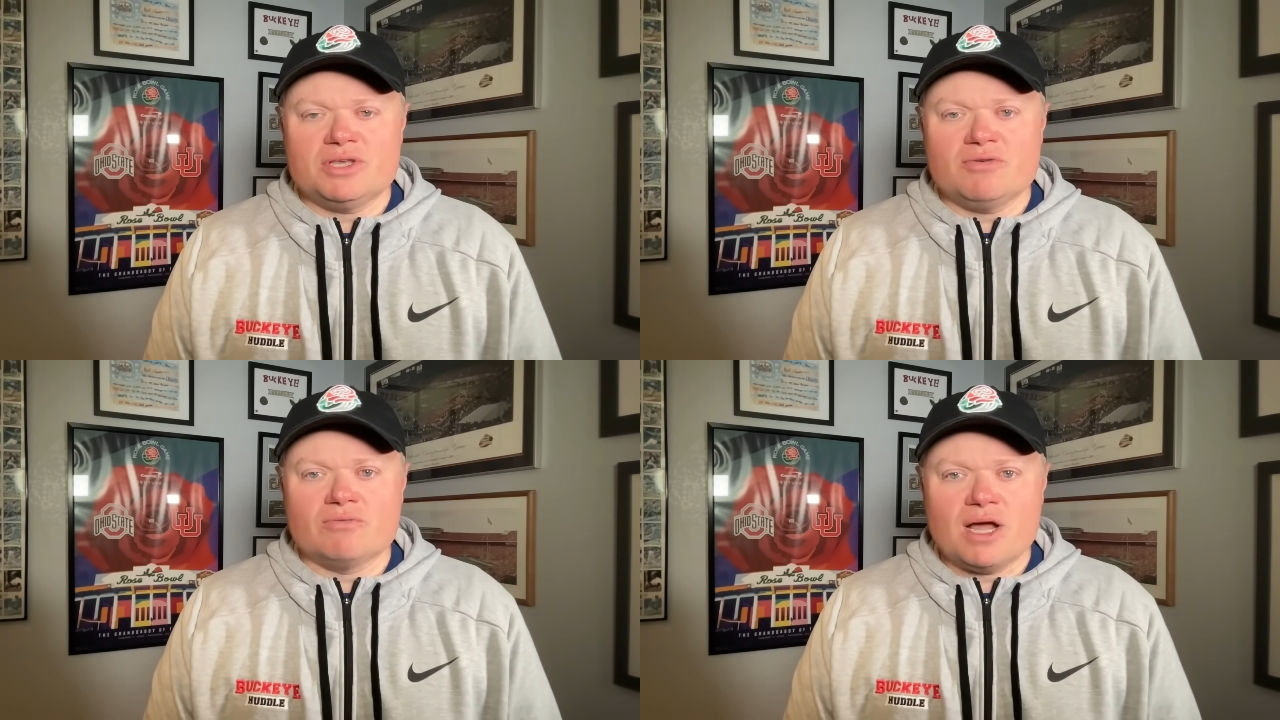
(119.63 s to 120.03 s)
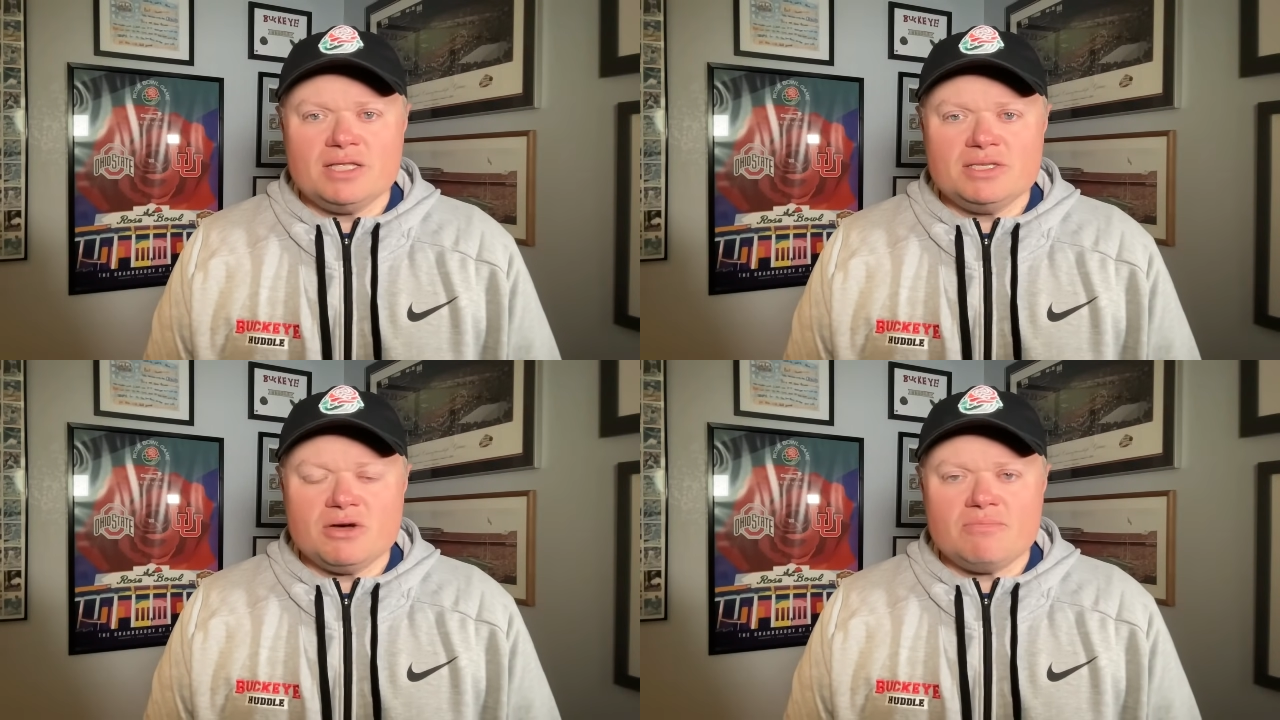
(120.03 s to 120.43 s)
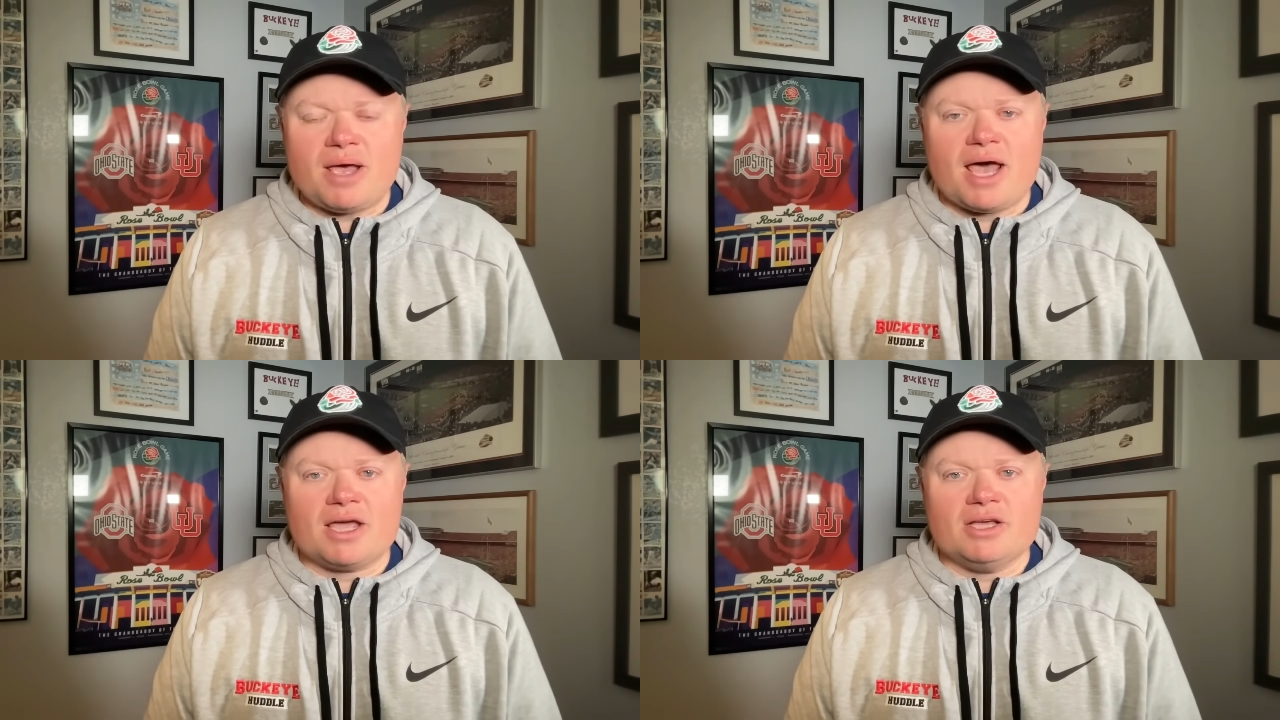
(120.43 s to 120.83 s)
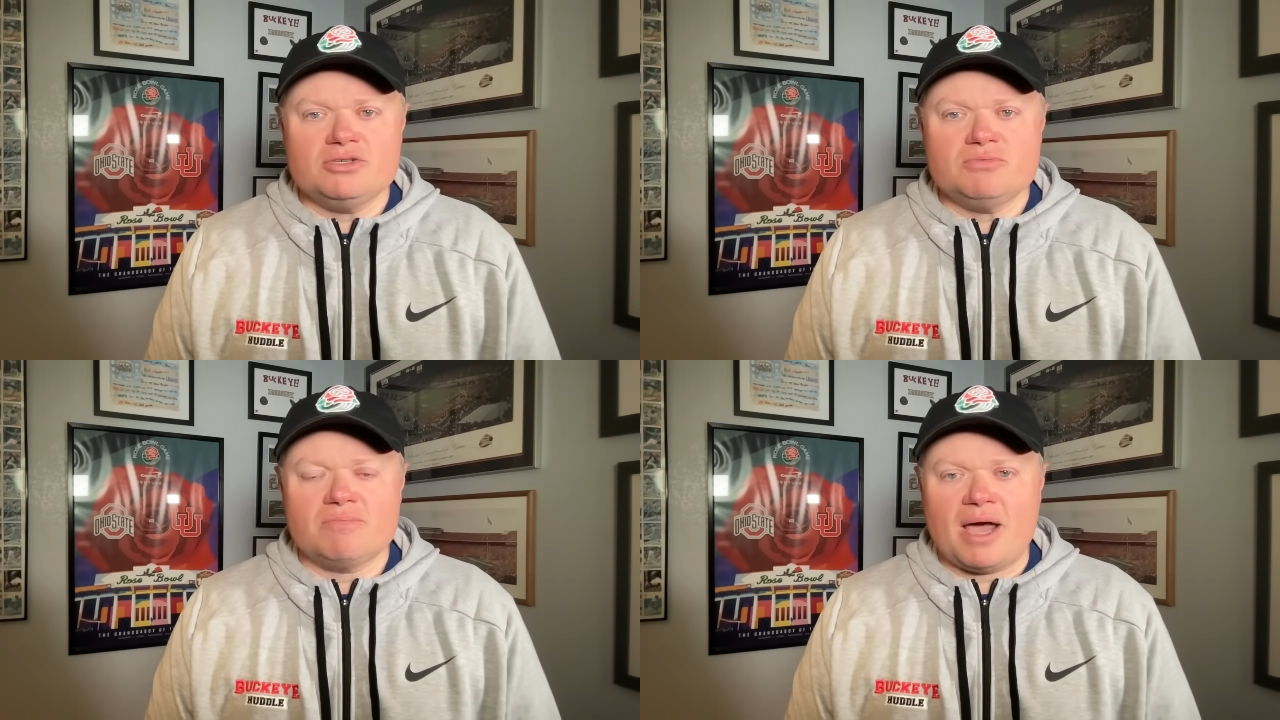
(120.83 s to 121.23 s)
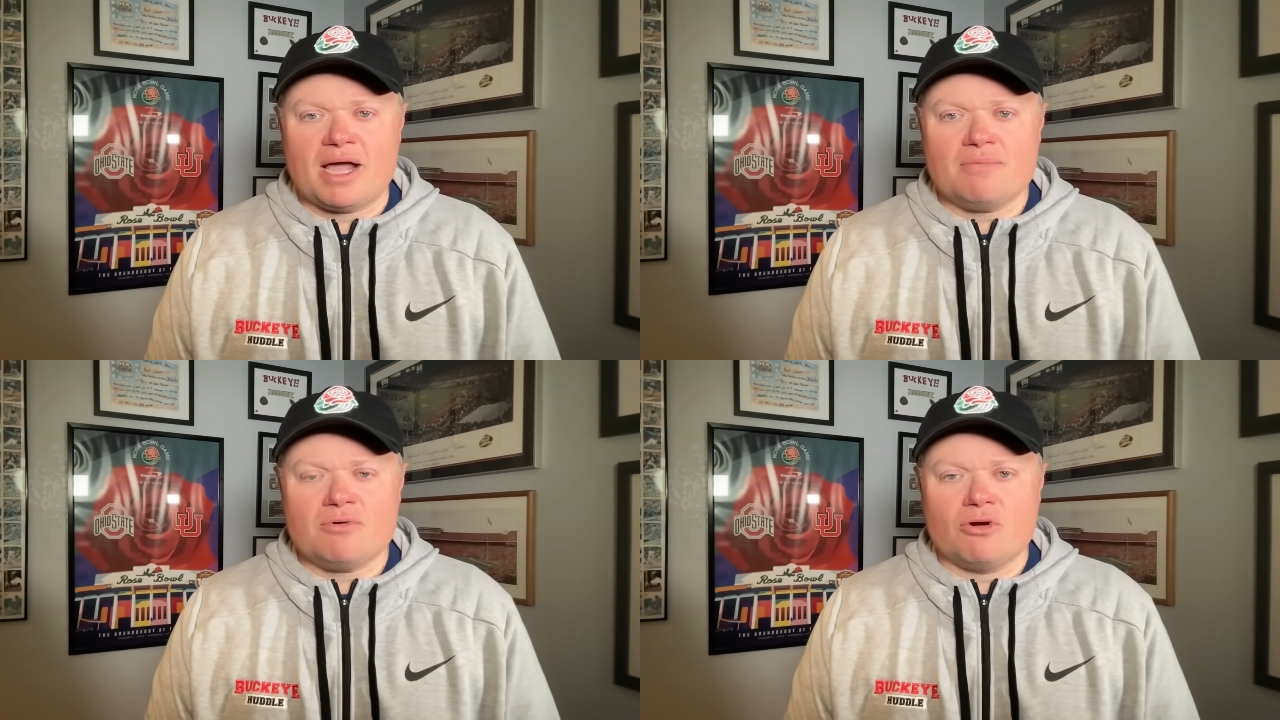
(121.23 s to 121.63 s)
the red zone package with
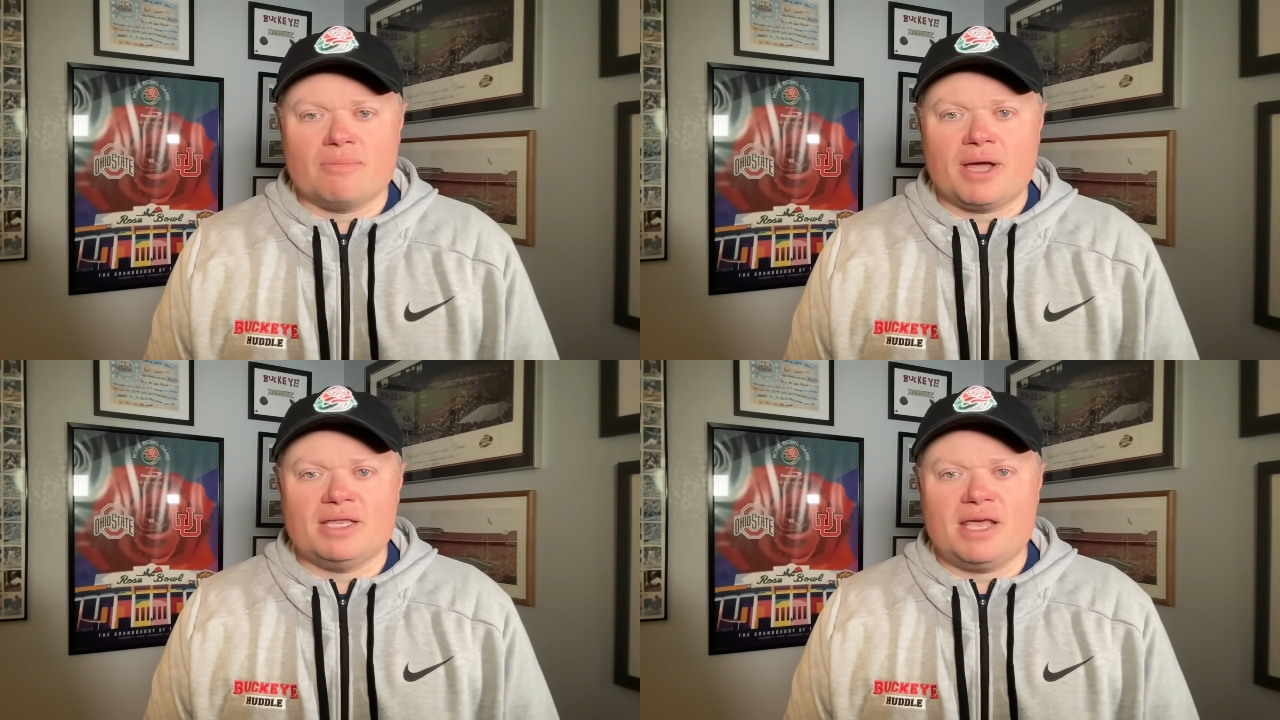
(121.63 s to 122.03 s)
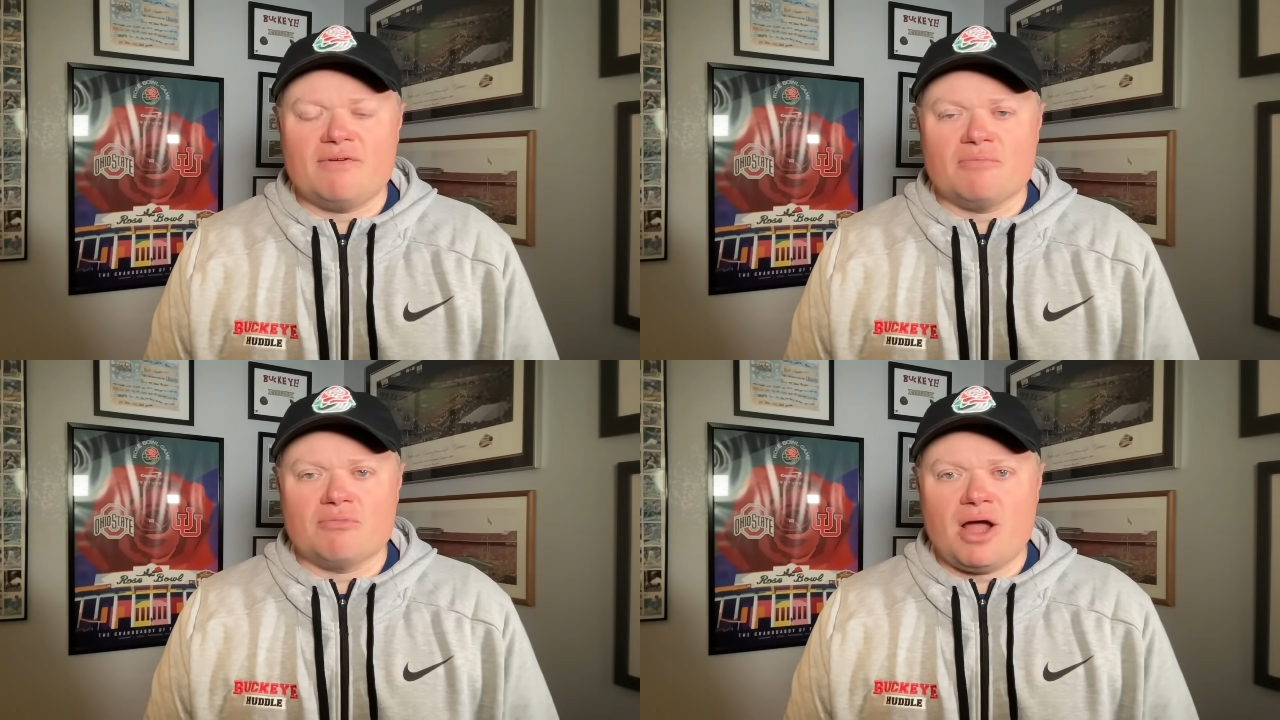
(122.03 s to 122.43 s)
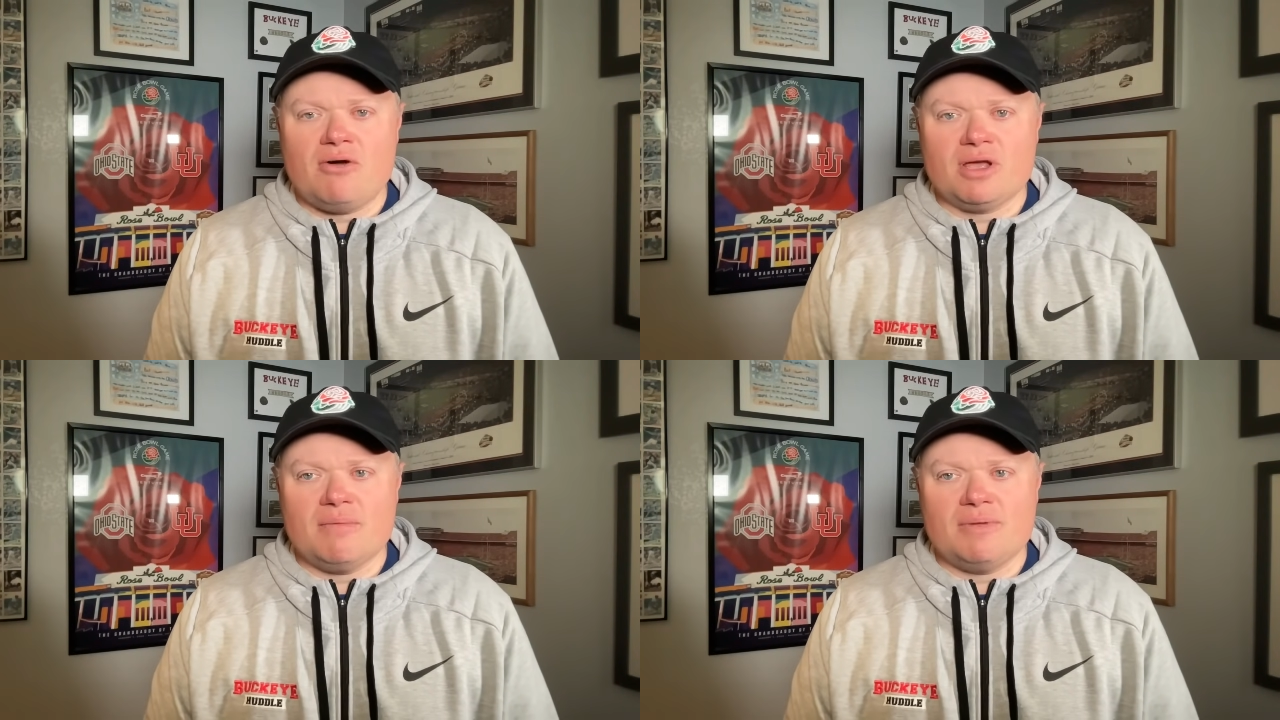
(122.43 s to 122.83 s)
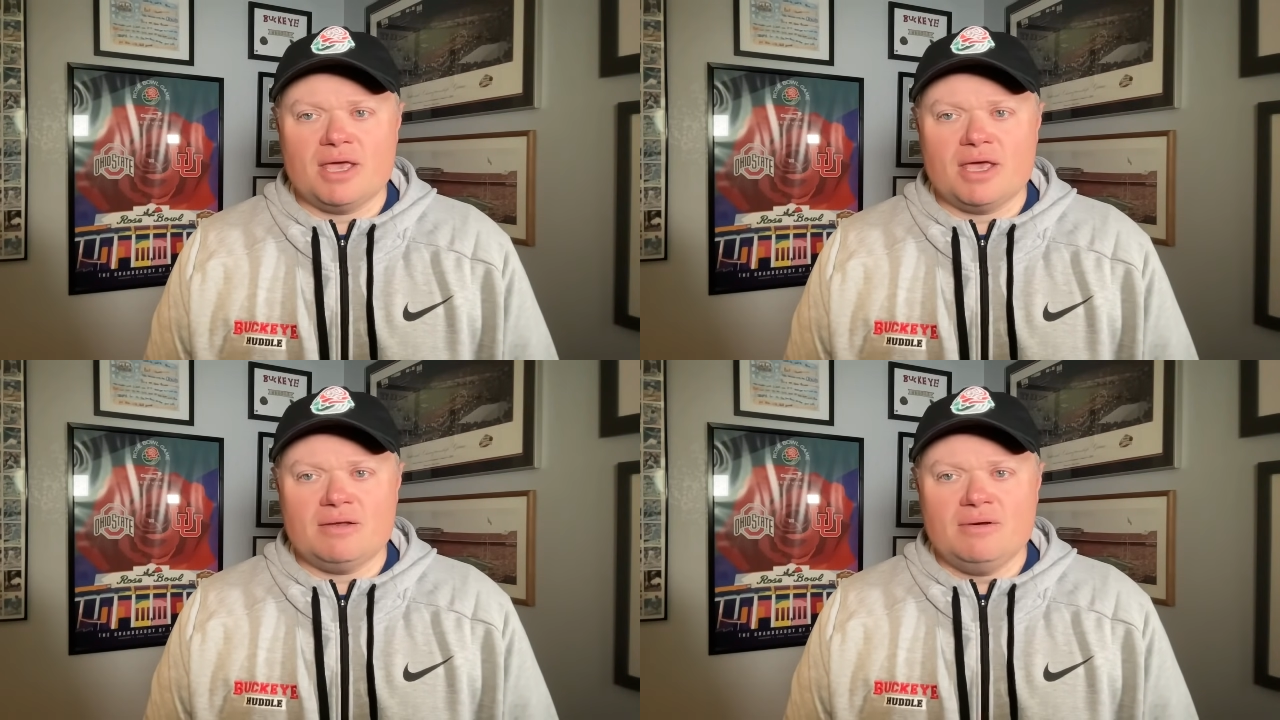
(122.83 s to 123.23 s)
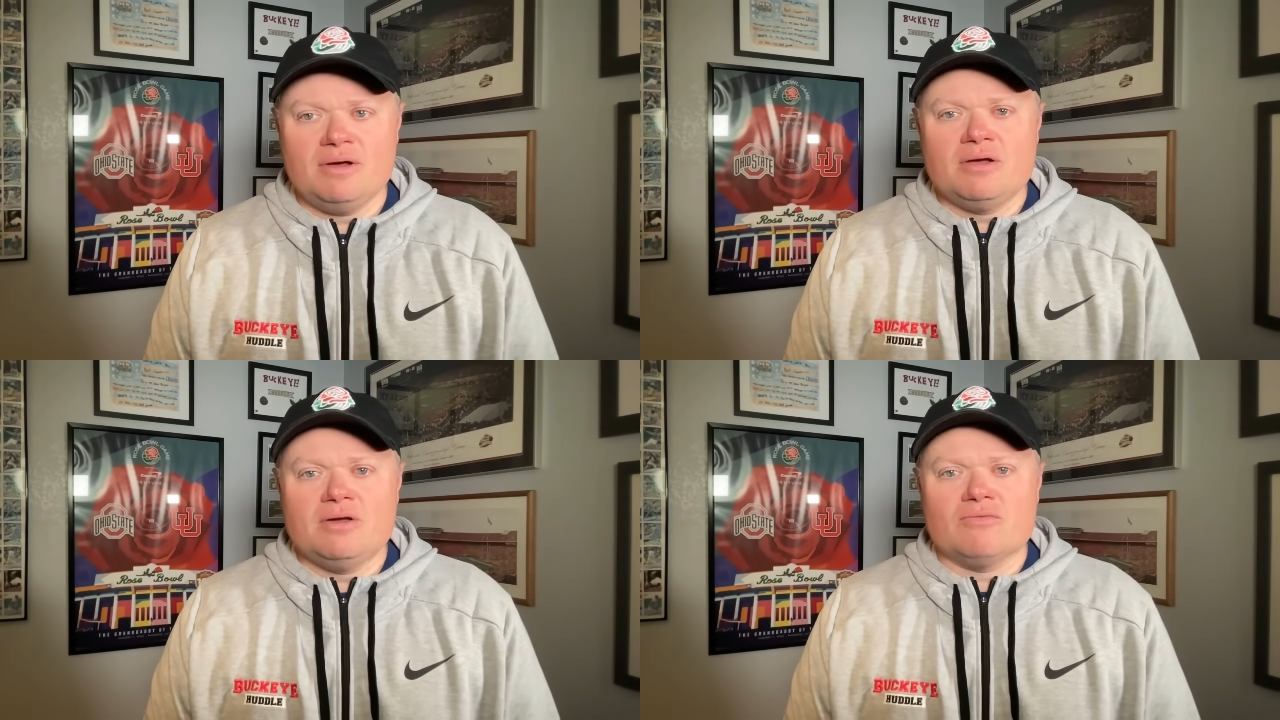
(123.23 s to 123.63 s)
backup quarterback Devin Brown coming in,
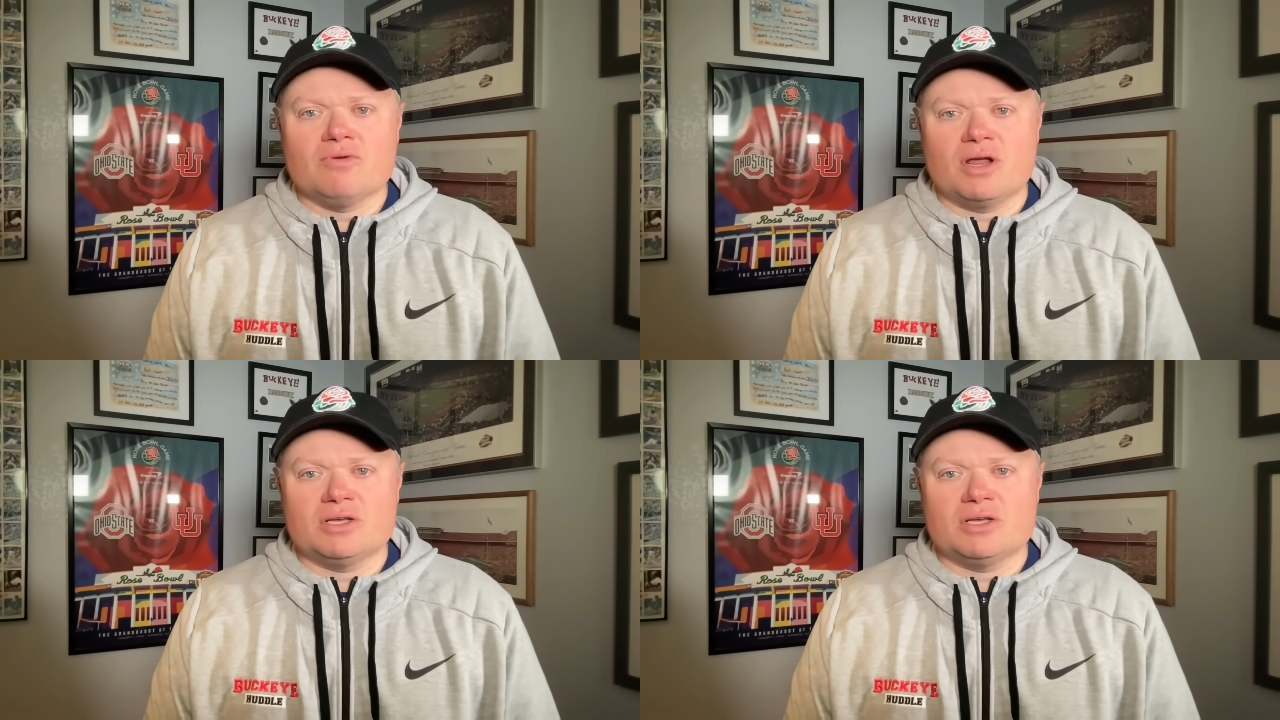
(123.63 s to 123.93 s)
running